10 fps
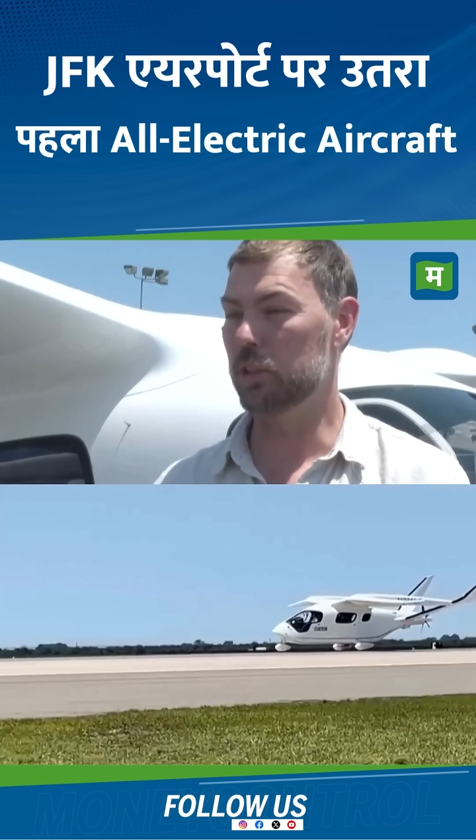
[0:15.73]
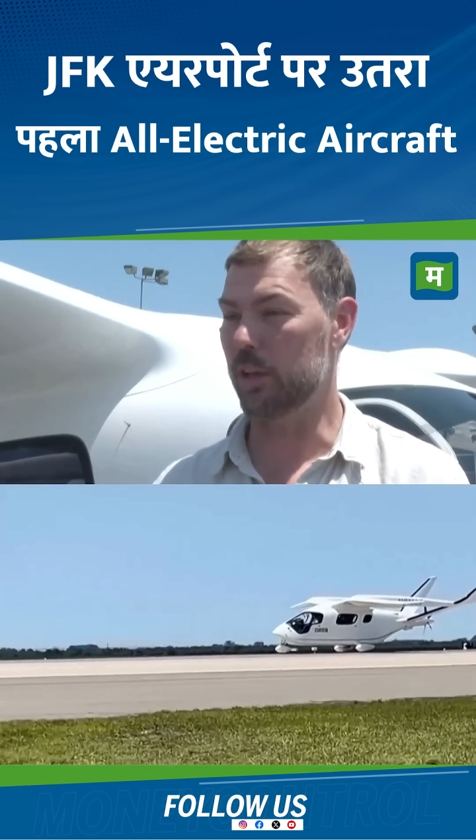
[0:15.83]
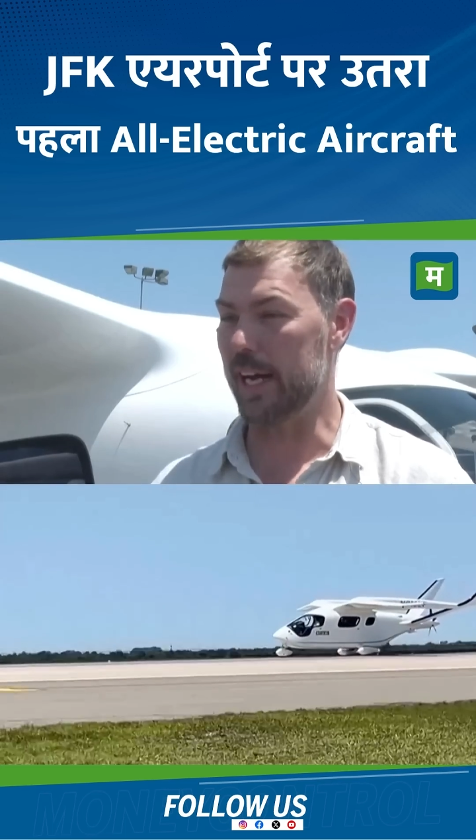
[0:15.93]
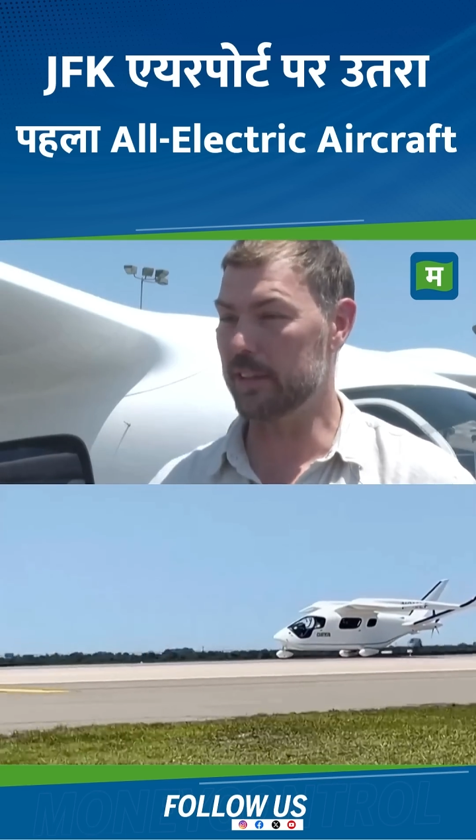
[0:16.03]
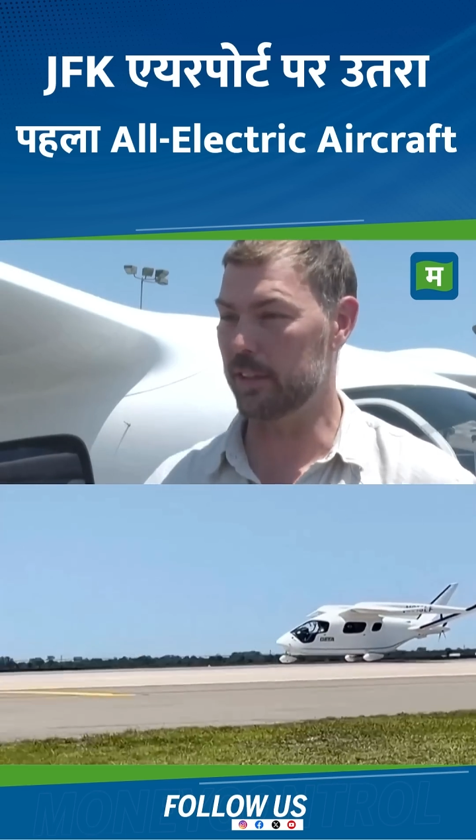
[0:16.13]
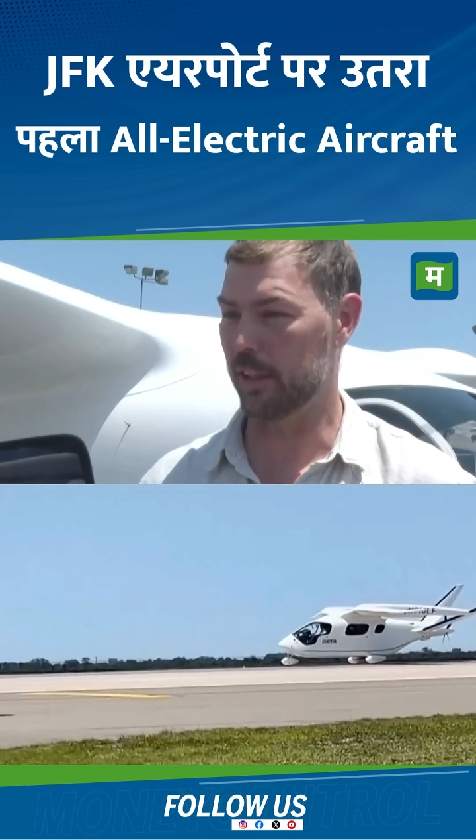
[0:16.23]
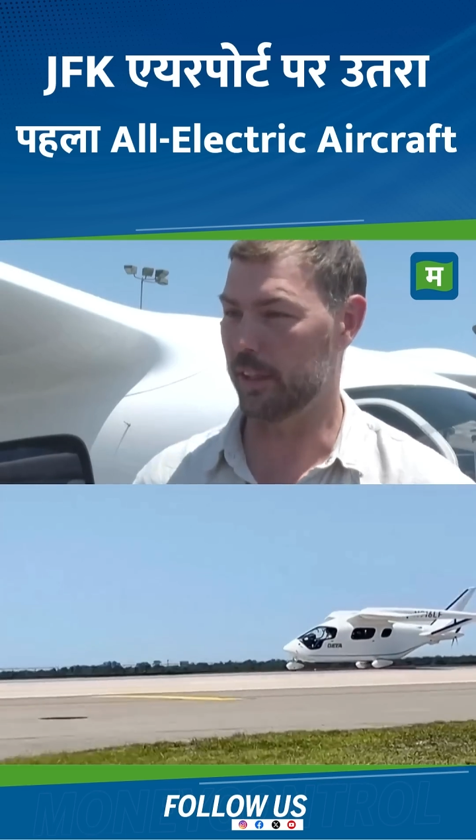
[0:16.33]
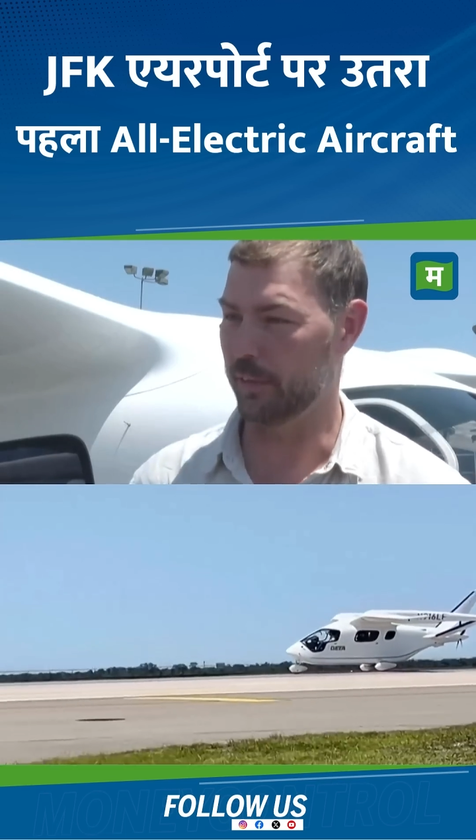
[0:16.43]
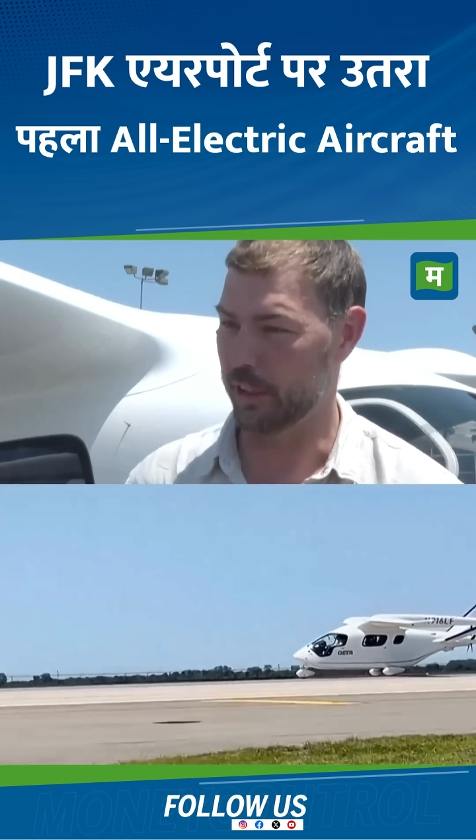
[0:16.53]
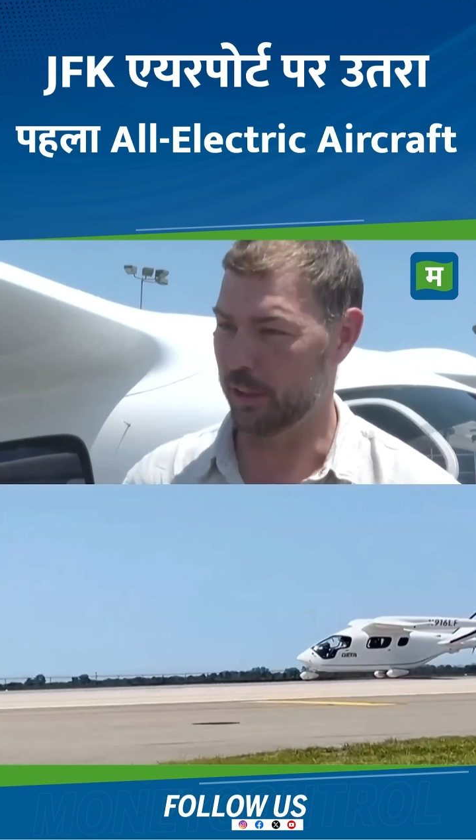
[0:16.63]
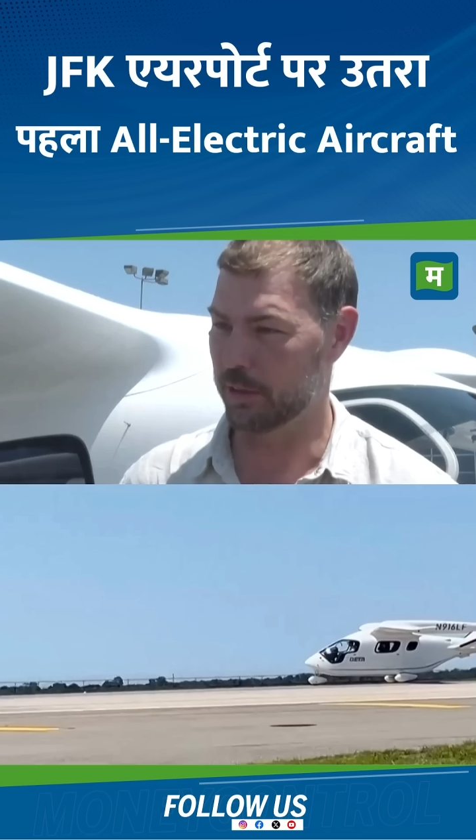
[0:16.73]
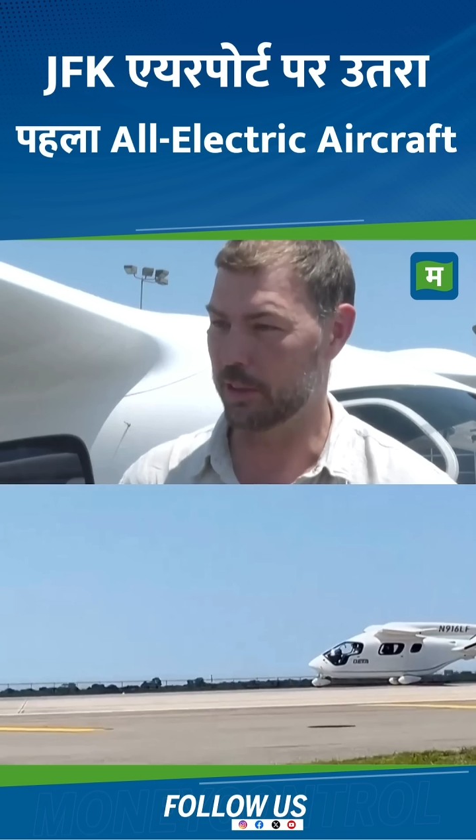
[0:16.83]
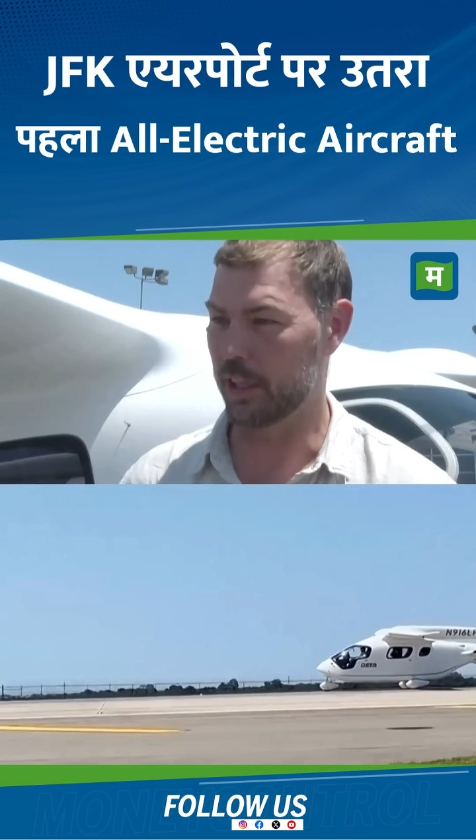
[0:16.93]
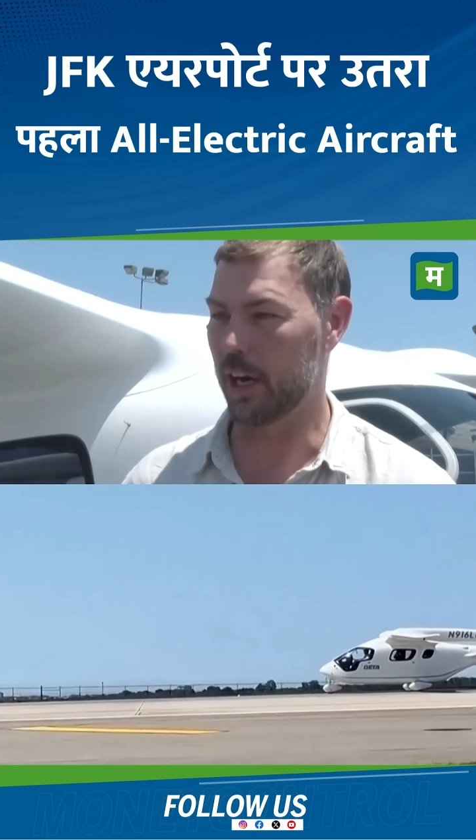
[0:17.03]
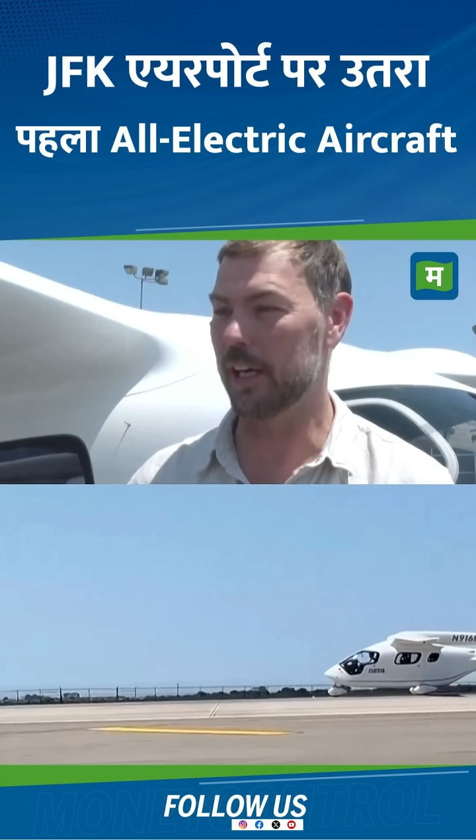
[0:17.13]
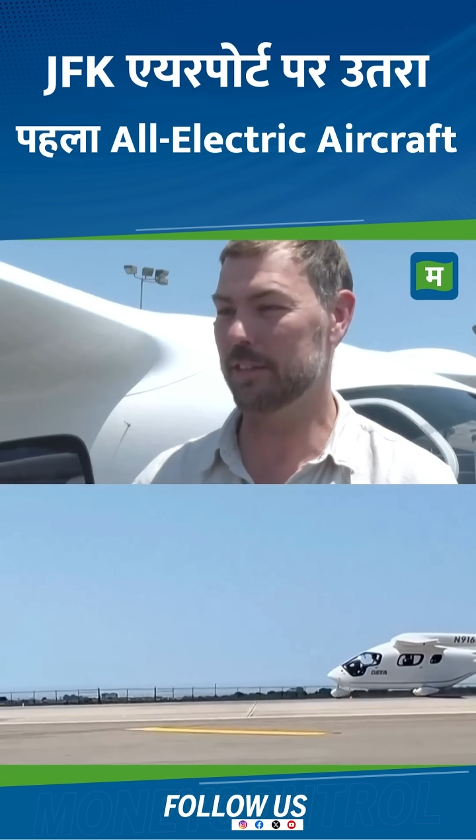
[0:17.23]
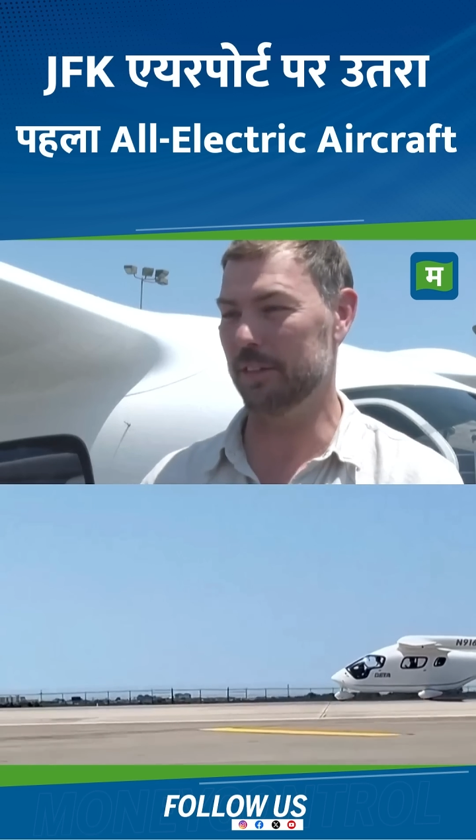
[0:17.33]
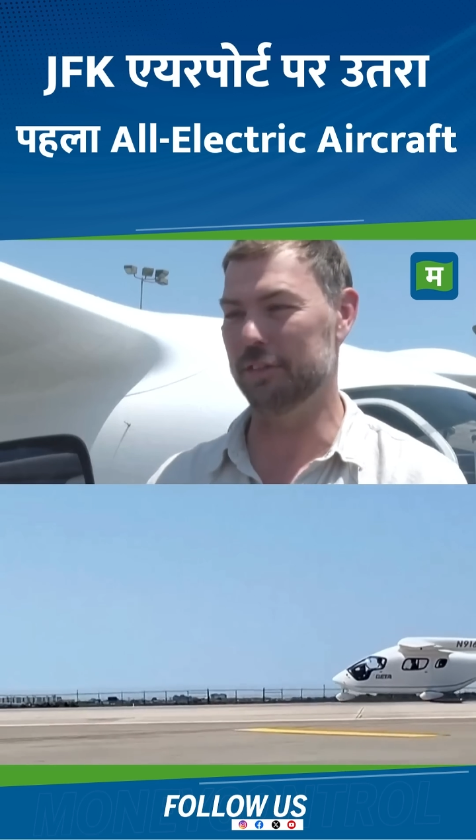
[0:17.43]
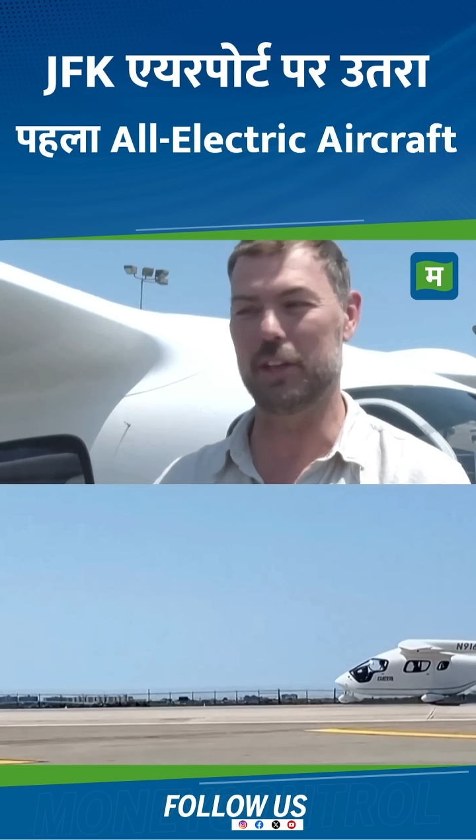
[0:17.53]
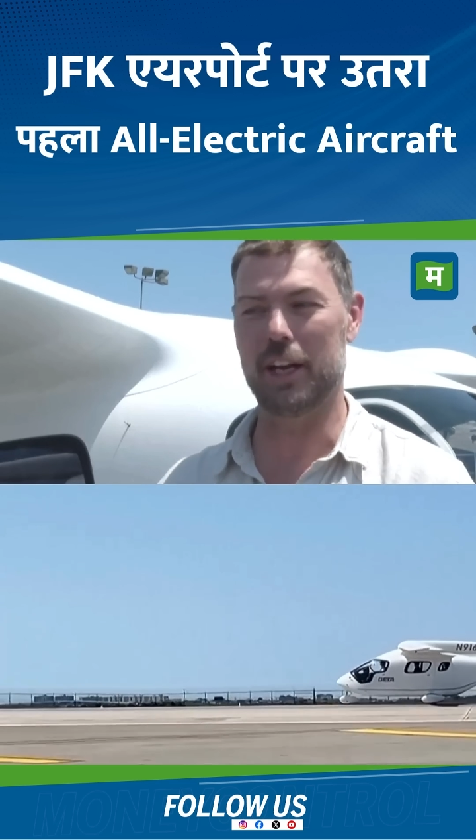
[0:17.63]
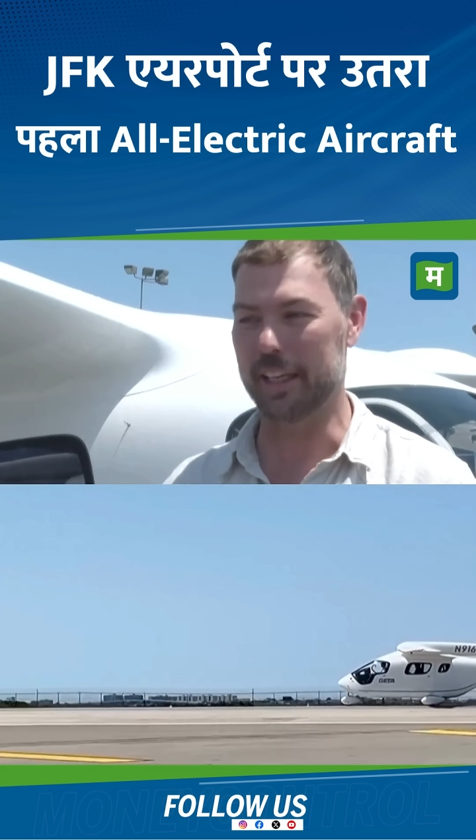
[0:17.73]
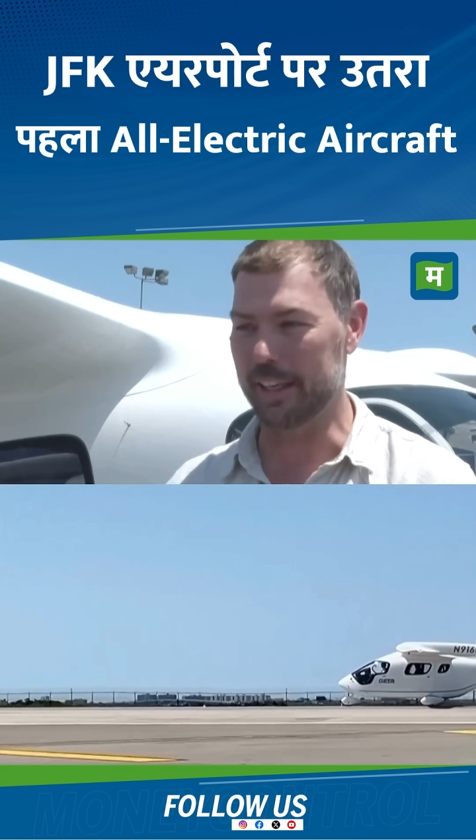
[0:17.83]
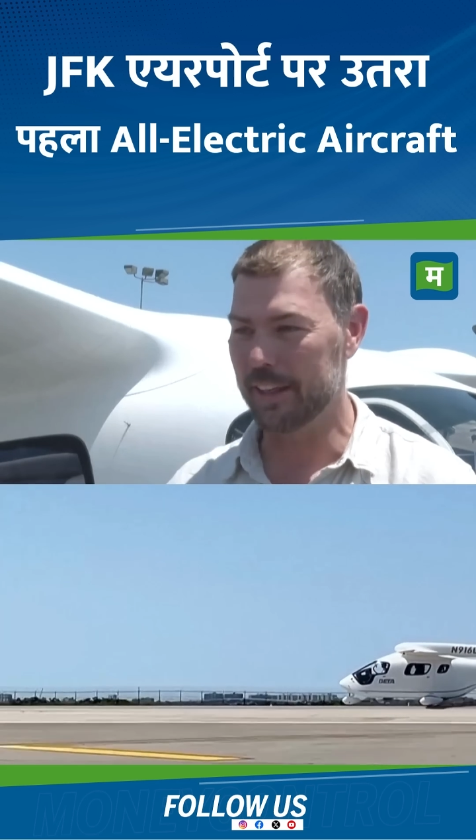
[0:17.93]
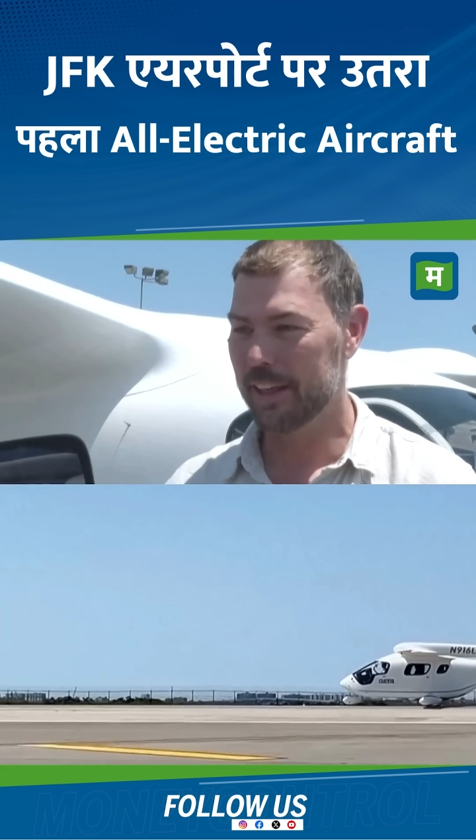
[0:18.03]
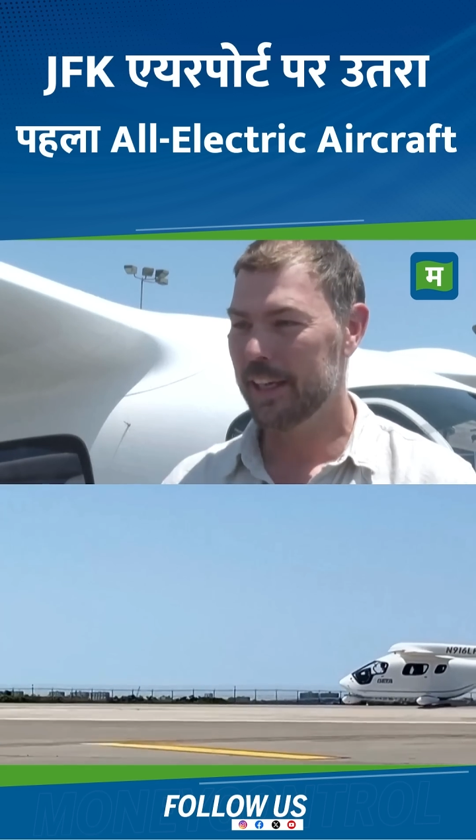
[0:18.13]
drastically reduce the cost of flying.